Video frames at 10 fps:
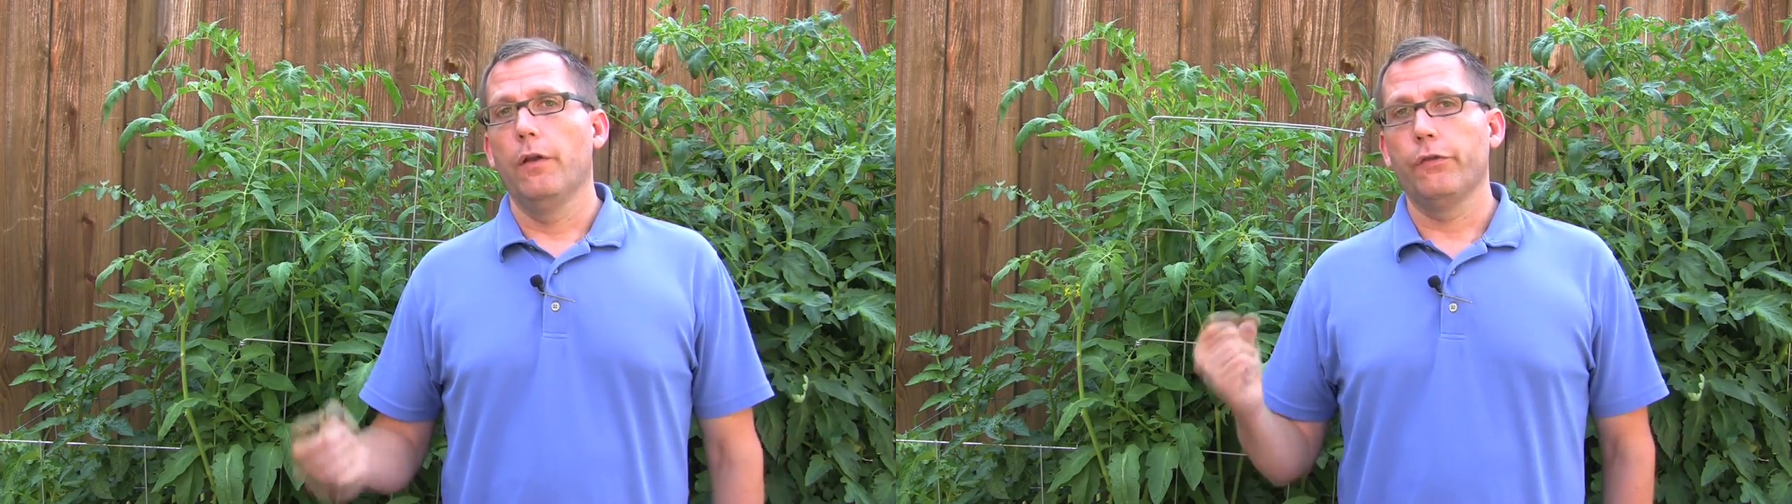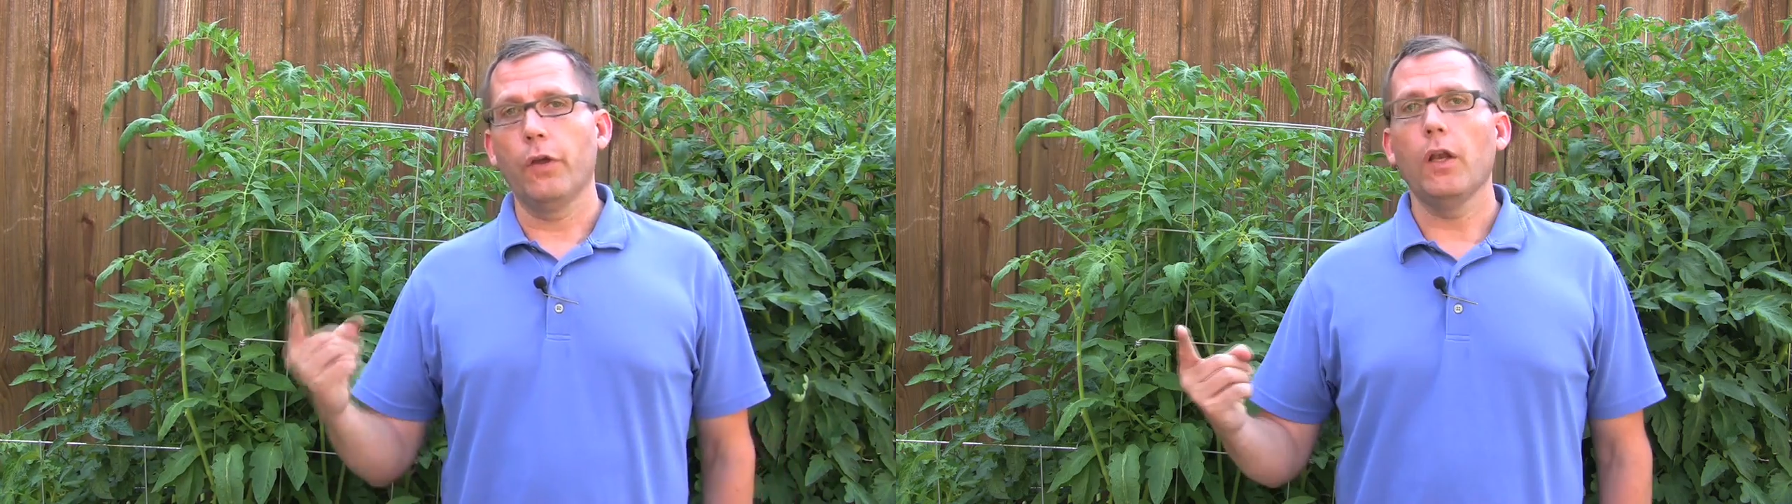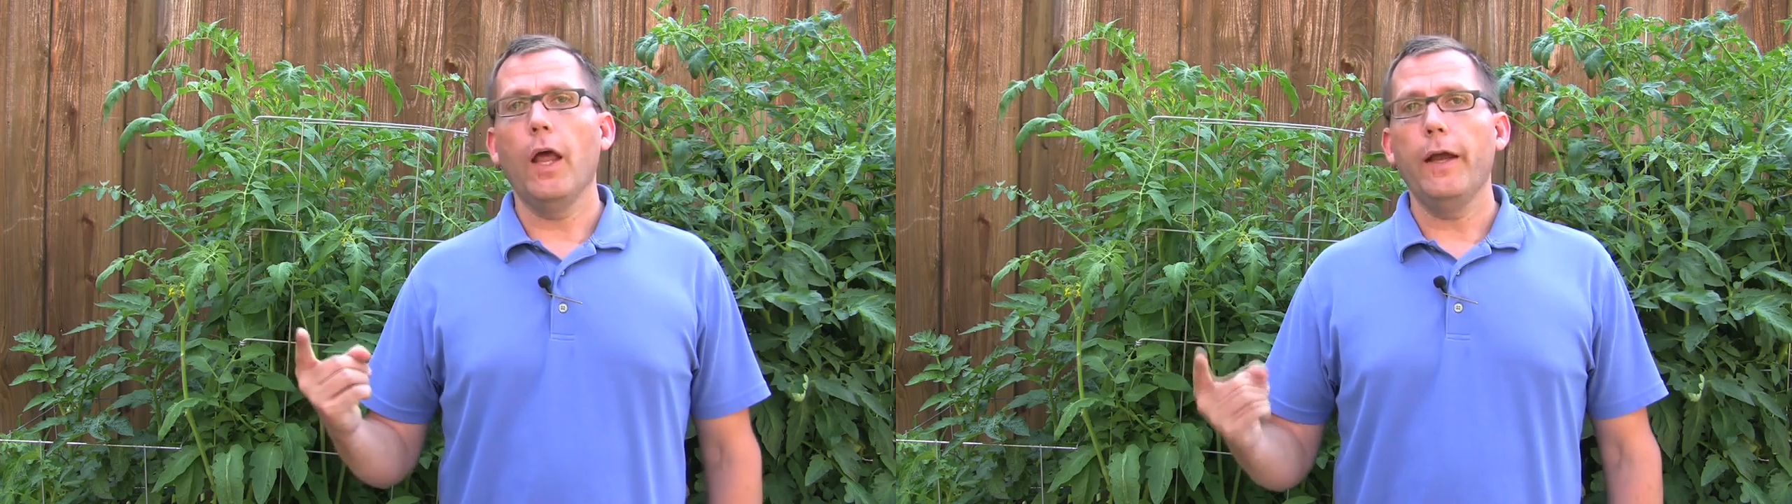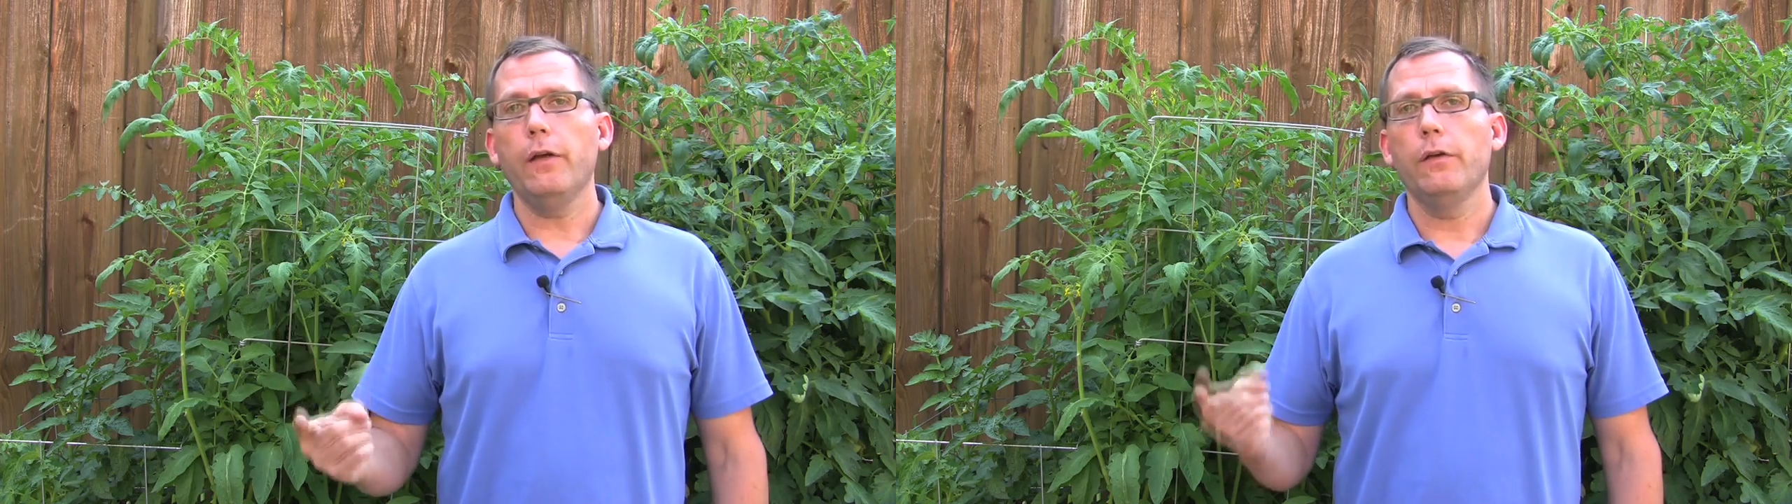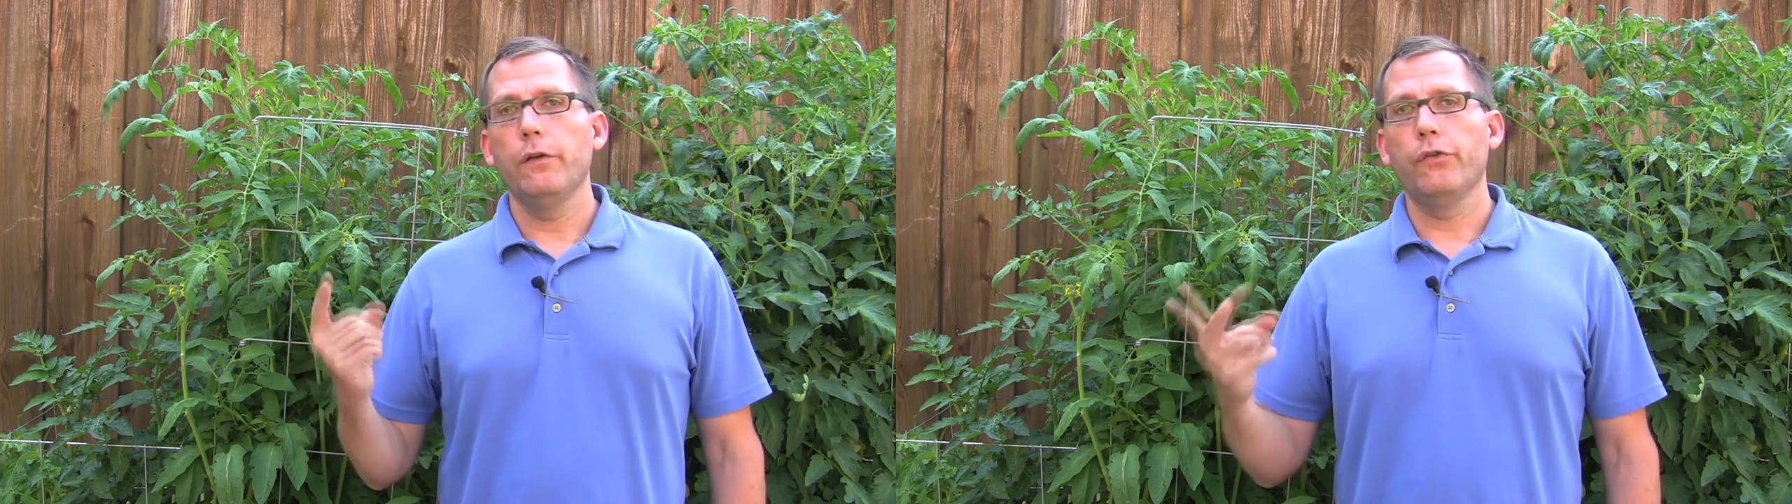
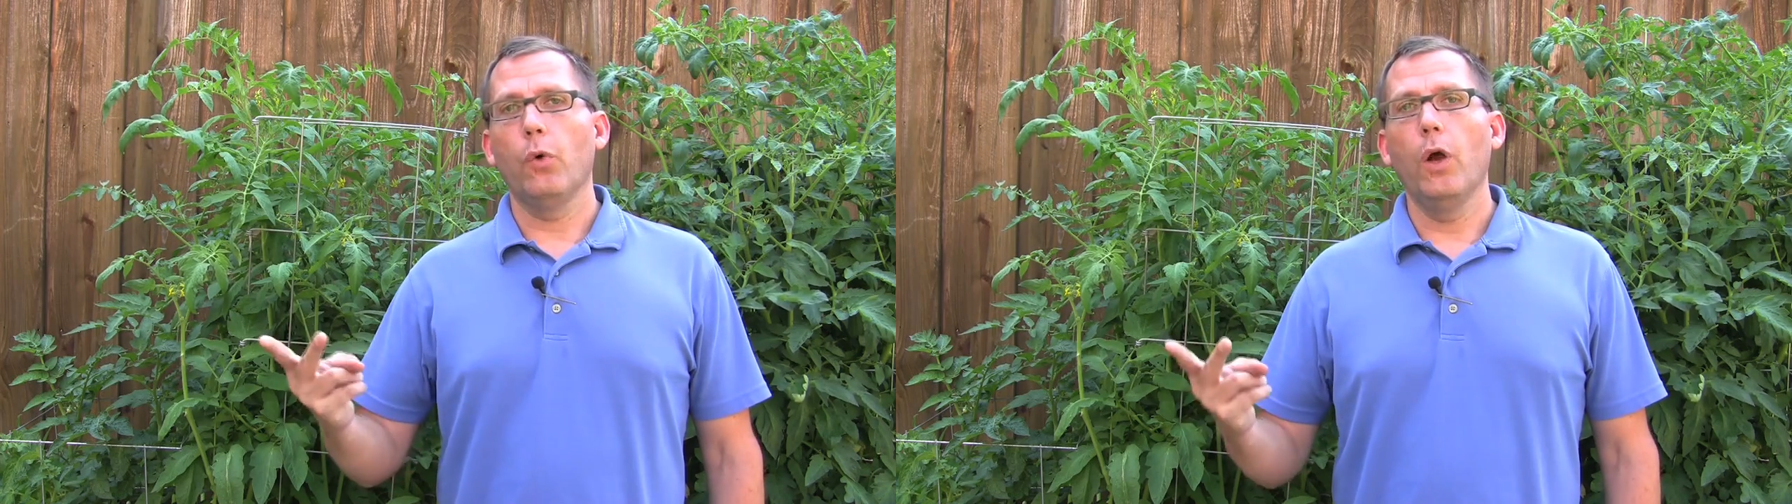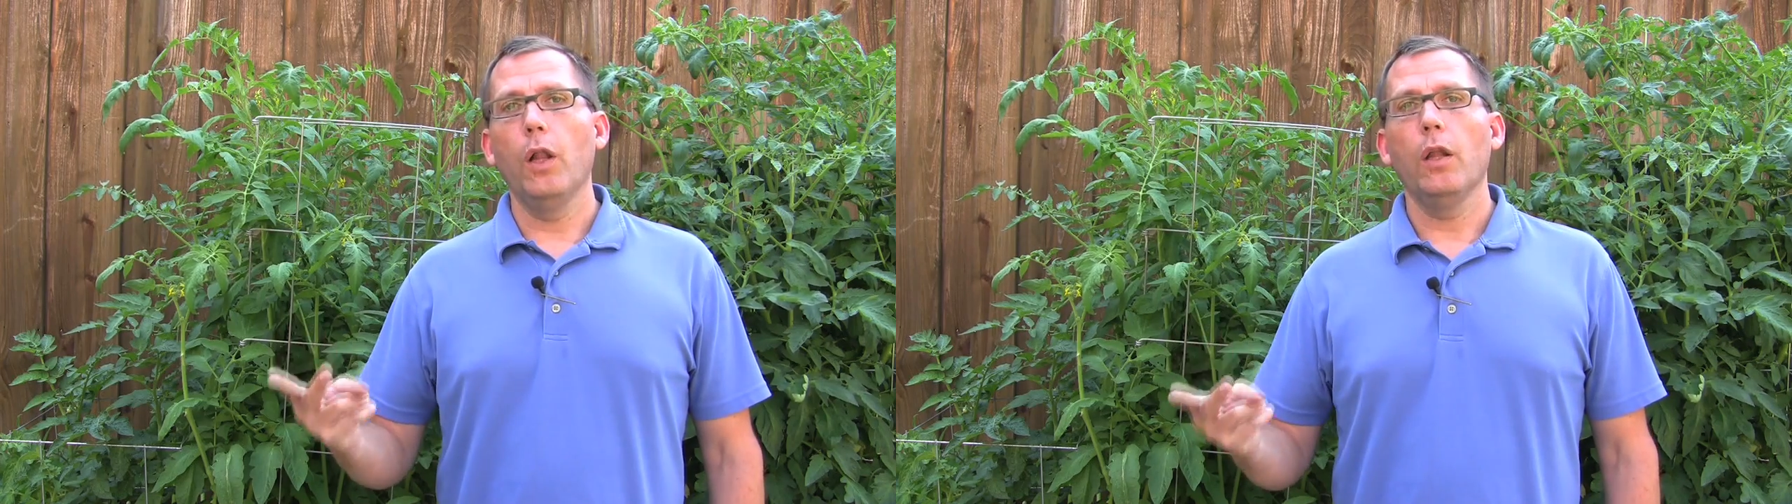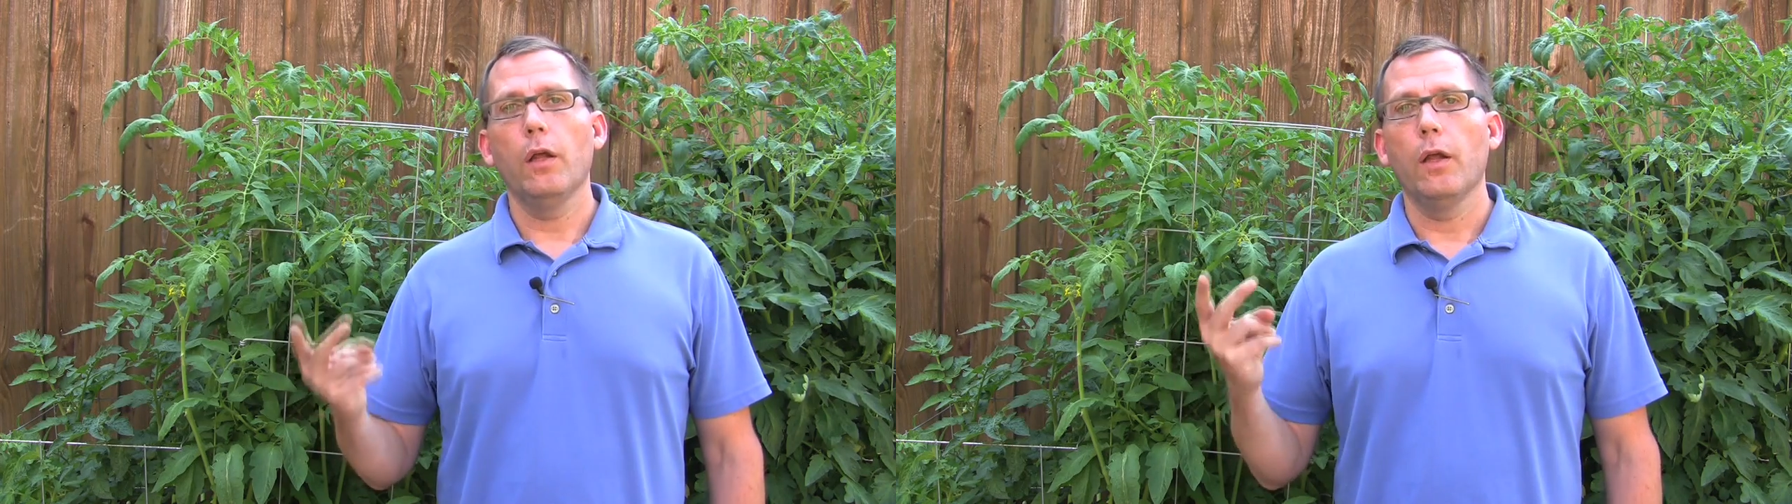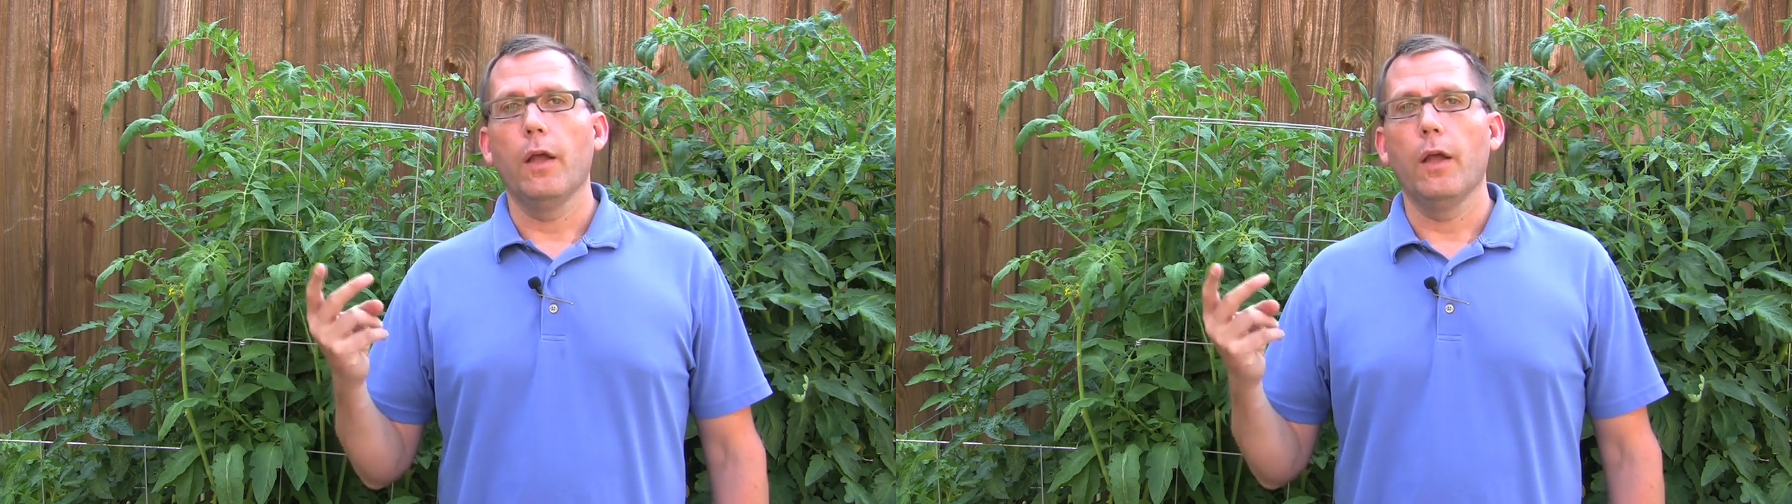sunlight, soil,